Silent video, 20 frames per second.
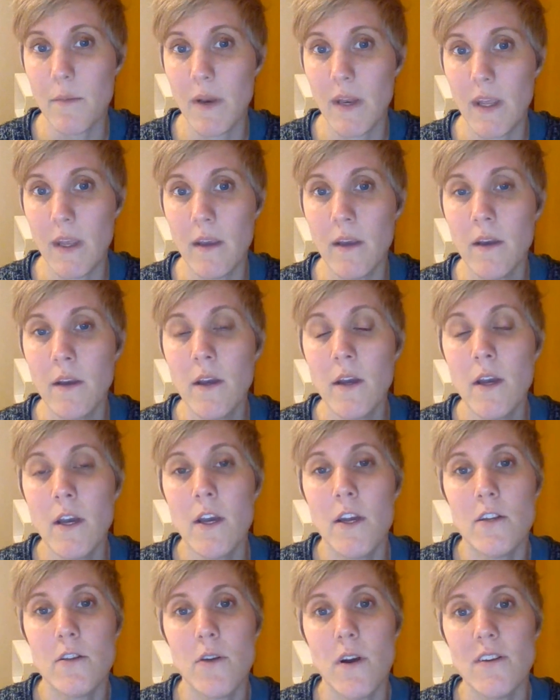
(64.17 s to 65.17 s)
committee
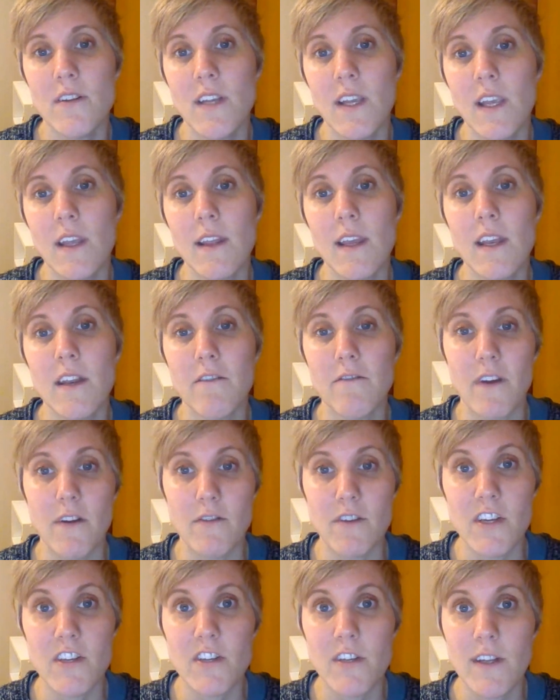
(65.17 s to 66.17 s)
to articulate a
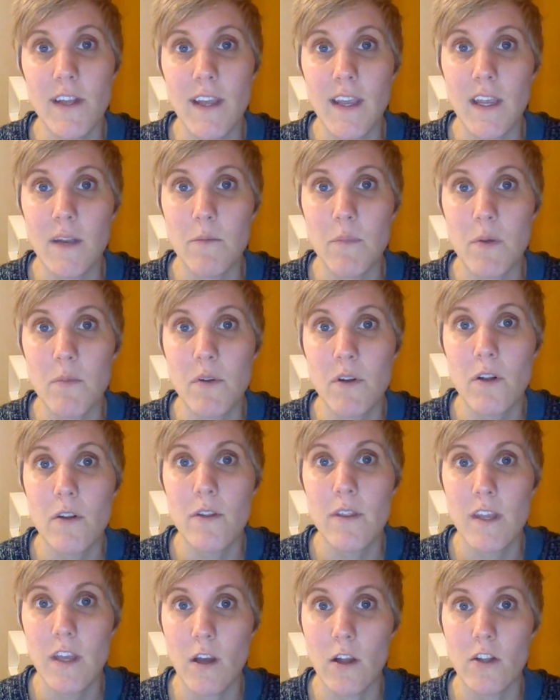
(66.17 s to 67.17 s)
foundation-laying biblical
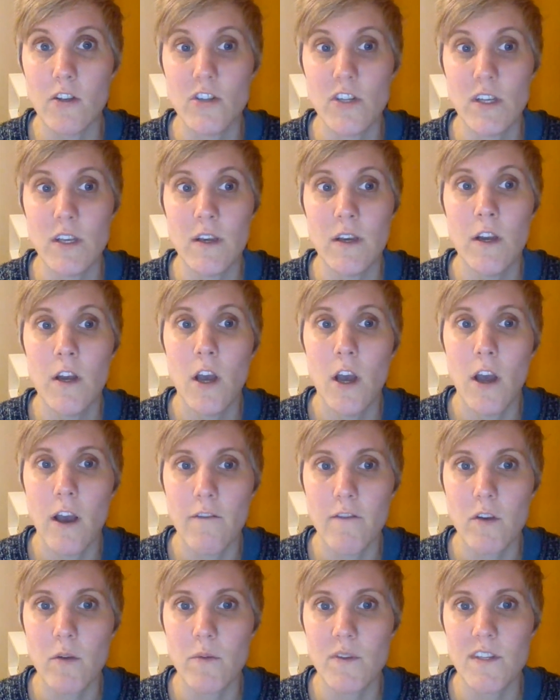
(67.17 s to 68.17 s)
theology
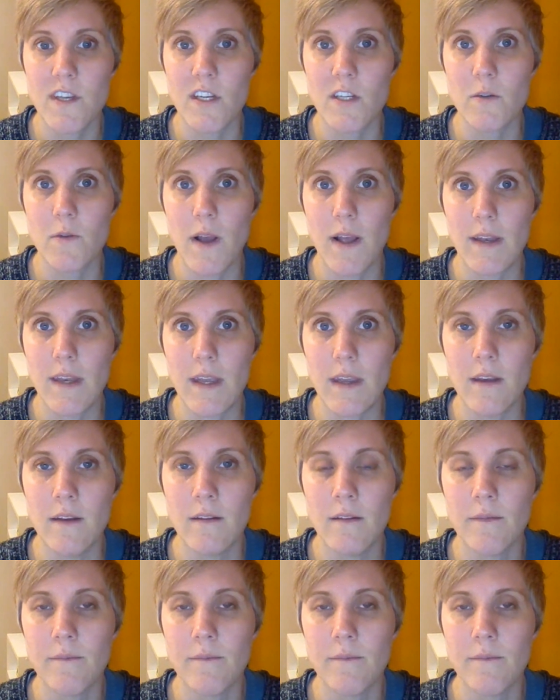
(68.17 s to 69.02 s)
of human sexuality.